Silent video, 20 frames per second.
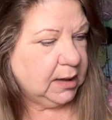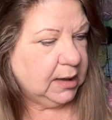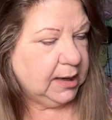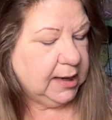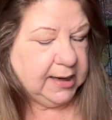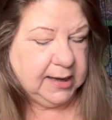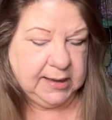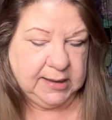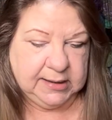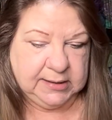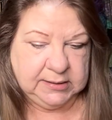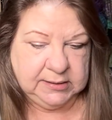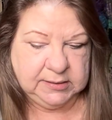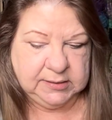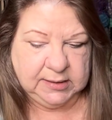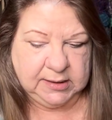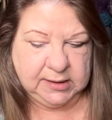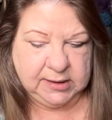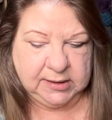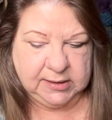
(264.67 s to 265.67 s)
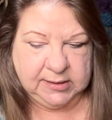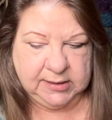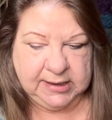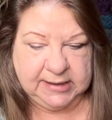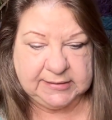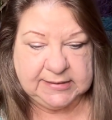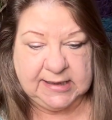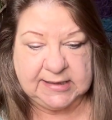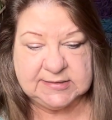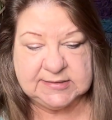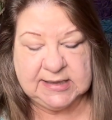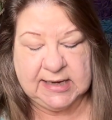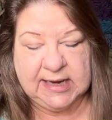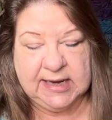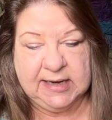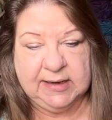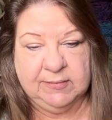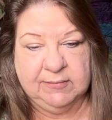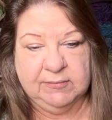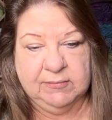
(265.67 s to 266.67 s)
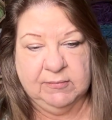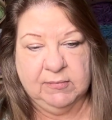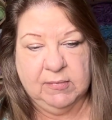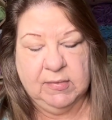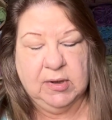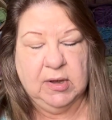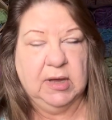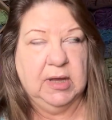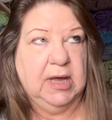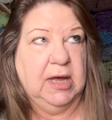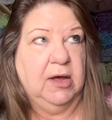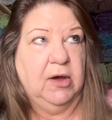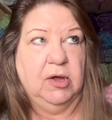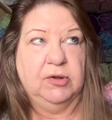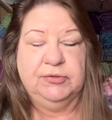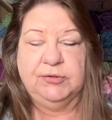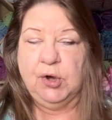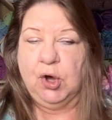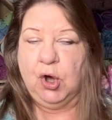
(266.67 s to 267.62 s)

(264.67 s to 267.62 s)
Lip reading: And at that time, the